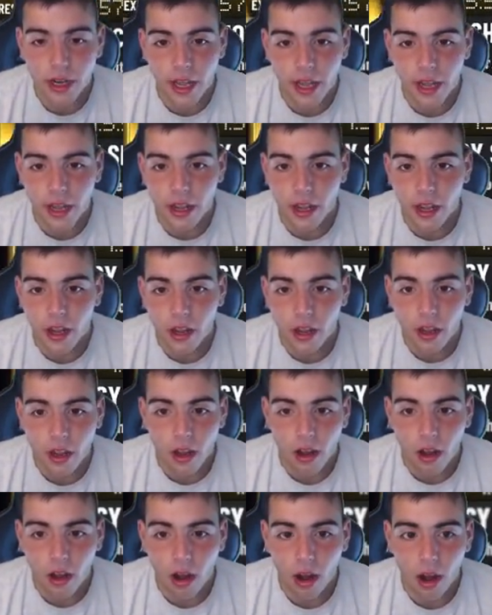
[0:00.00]
day,
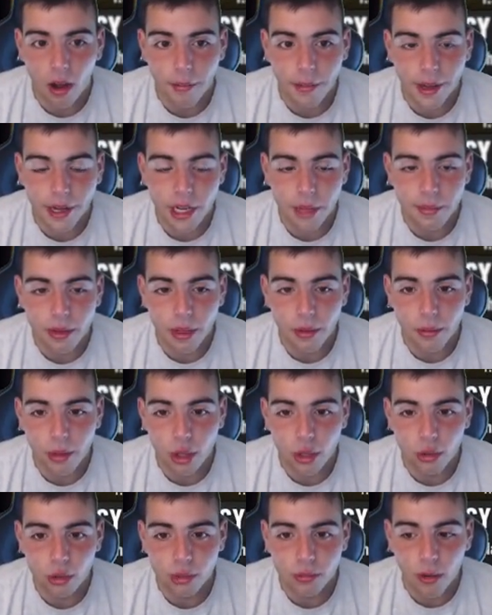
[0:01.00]
um, it could be a
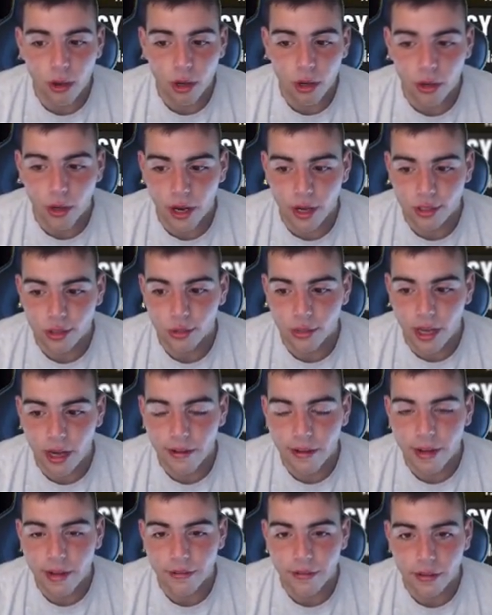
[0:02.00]
huge mark crash, so get
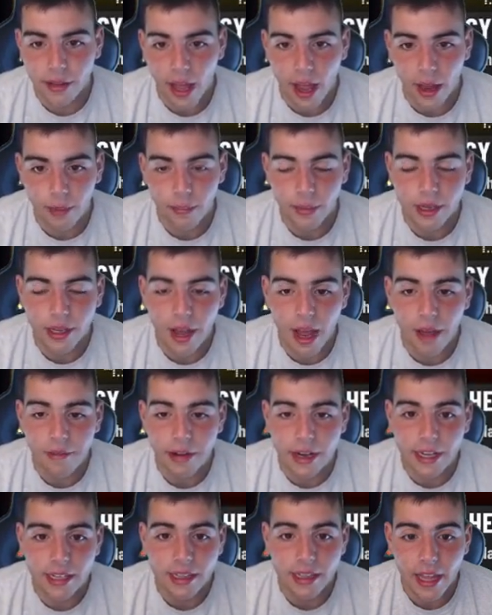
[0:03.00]
ready for that. We have
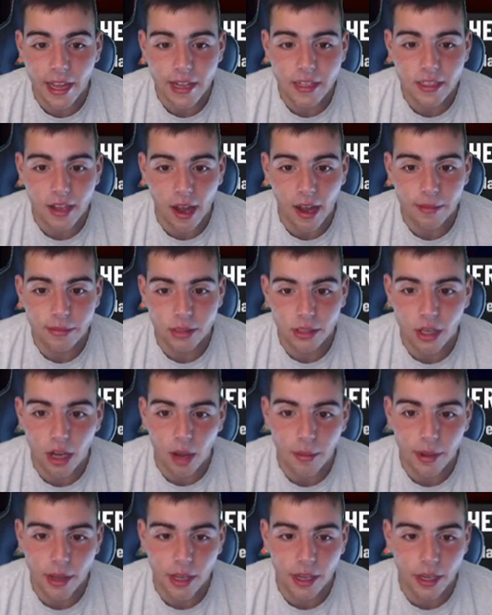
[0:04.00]
a Klay Thompson
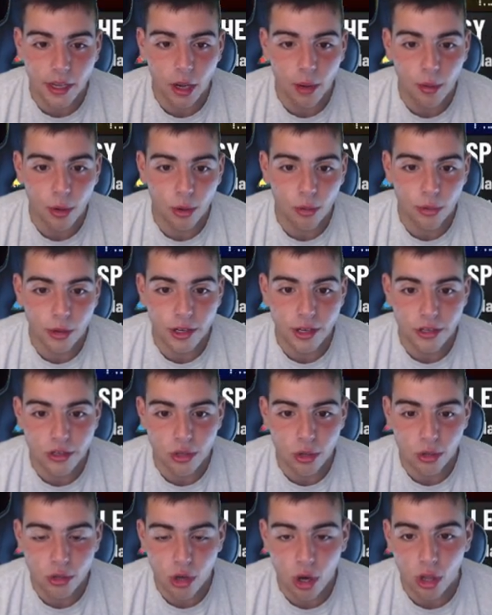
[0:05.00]
coming and Gilbert Arenas.
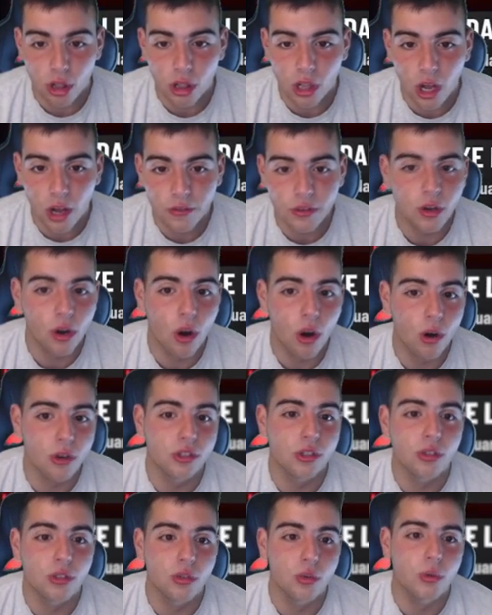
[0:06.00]
Those are loved
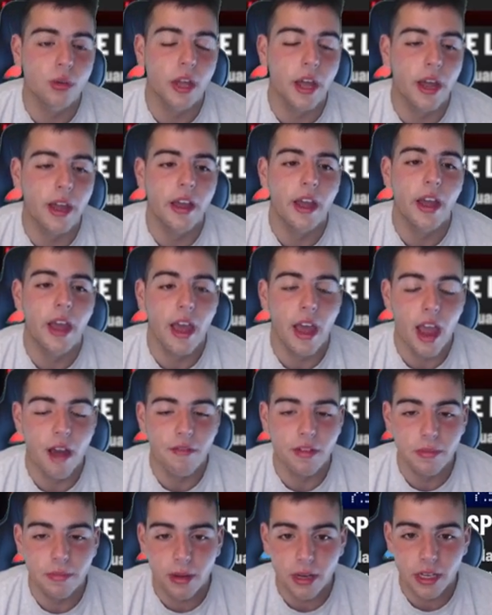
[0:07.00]
cards in 2K.
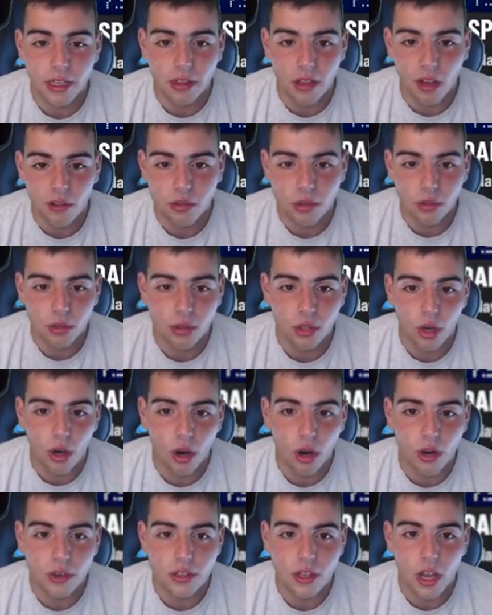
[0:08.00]
Everybody loves those
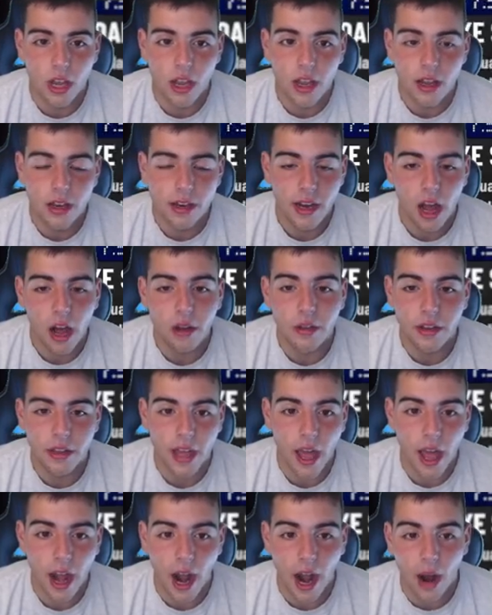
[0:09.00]
cards. Not only
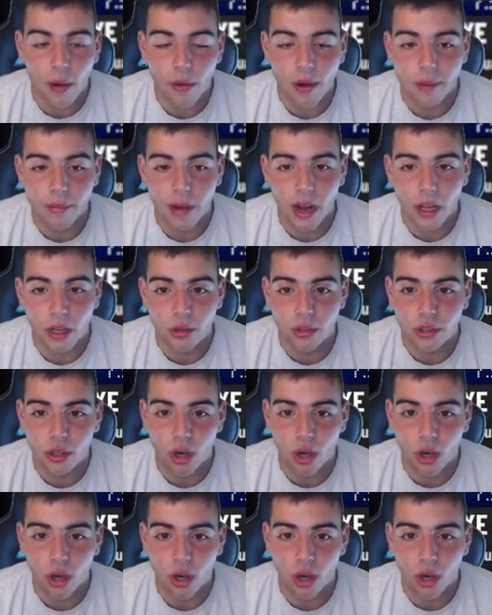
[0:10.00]
that, I want to buy those